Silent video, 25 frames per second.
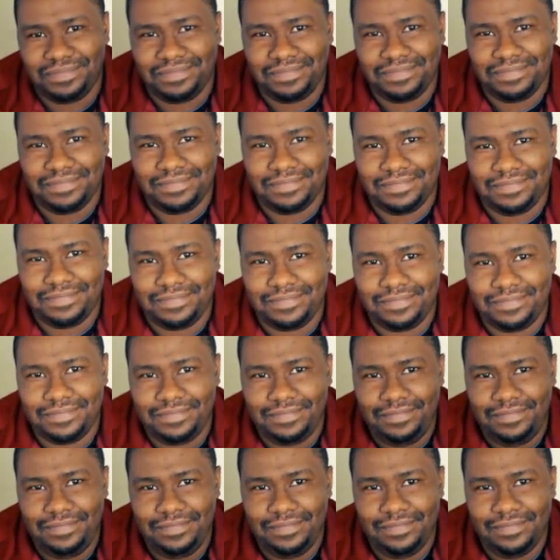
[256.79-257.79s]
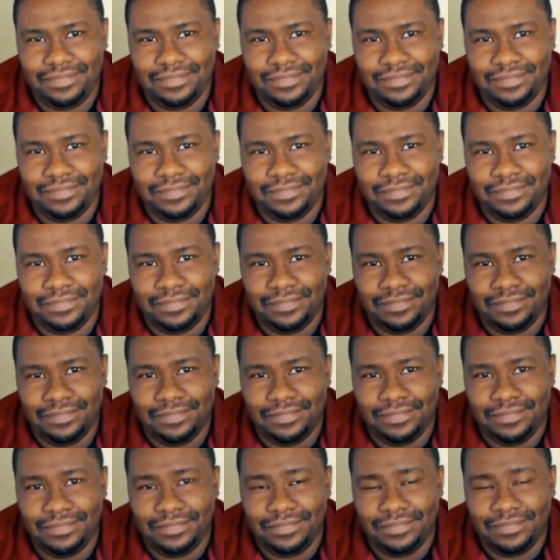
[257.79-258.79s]

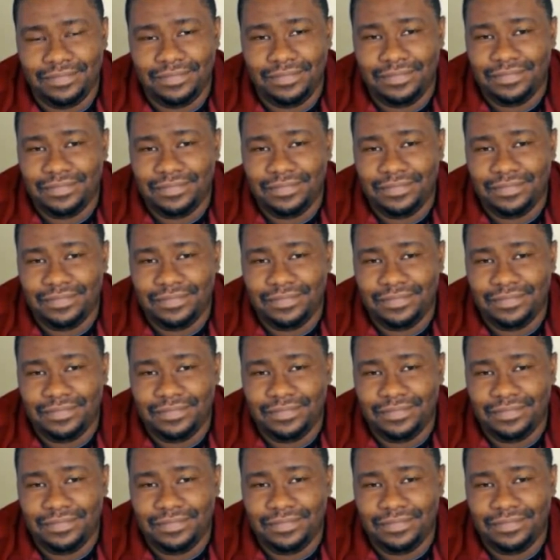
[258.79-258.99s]
No one is speaking in this clip.